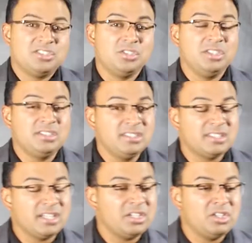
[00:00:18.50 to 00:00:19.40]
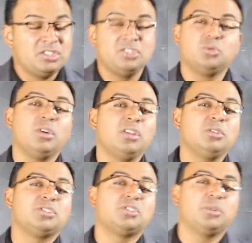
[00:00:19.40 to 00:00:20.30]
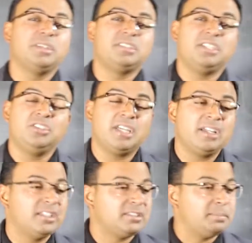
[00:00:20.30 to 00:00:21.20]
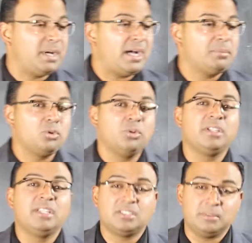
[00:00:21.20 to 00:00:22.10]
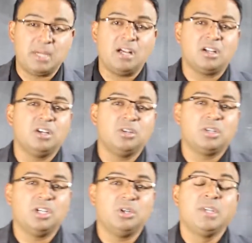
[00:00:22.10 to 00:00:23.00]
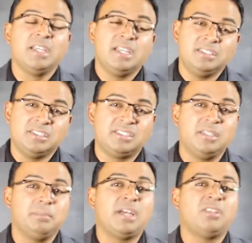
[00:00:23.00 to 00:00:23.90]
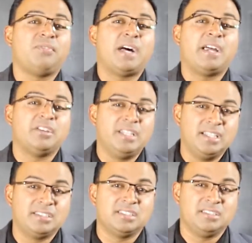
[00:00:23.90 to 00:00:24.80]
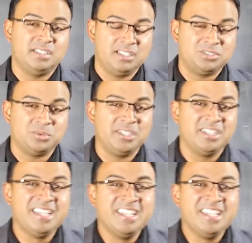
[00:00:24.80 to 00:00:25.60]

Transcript: So this is one of those stories that you got to get some popcorn, get some hot cocoa, and just sit by the fire and listen to this one.